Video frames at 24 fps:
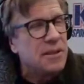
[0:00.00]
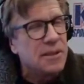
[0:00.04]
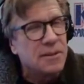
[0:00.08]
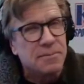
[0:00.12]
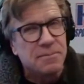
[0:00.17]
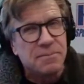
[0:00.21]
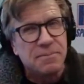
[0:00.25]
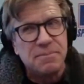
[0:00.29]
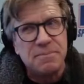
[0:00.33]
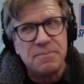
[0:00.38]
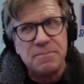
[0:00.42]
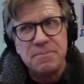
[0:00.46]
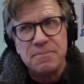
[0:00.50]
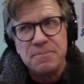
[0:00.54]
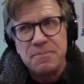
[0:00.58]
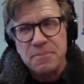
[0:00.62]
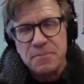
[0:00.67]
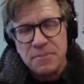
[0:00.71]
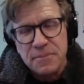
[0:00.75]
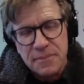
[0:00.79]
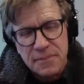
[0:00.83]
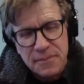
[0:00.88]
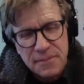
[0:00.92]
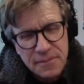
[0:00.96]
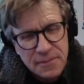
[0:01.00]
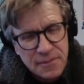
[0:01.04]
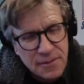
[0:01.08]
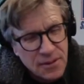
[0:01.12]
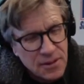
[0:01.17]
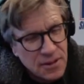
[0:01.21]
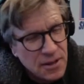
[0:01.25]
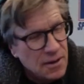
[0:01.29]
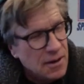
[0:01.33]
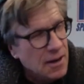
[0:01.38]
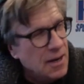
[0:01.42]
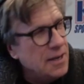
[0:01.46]
Yeah.
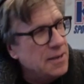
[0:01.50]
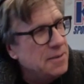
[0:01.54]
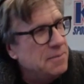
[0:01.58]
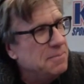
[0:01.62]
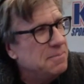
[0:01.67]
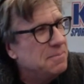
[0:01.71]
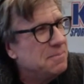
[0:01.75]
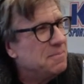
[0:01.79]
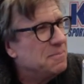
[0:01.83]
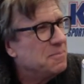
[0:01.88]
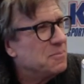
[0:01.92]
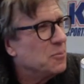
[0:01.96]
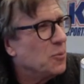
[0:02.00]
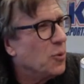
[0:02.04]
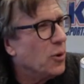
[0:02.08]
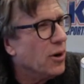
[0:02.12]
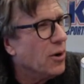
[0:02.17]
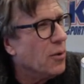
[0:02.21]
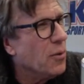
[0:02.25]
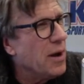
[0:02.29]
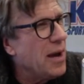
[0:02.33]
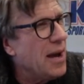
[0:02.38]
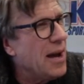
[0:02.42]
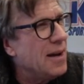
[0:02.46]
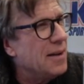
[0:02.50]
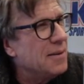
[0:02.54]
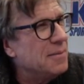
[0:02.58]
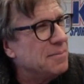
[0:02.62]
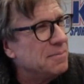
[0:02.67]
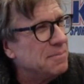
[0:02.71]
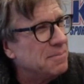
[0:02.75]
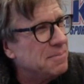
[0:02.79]
All right. Where are we at?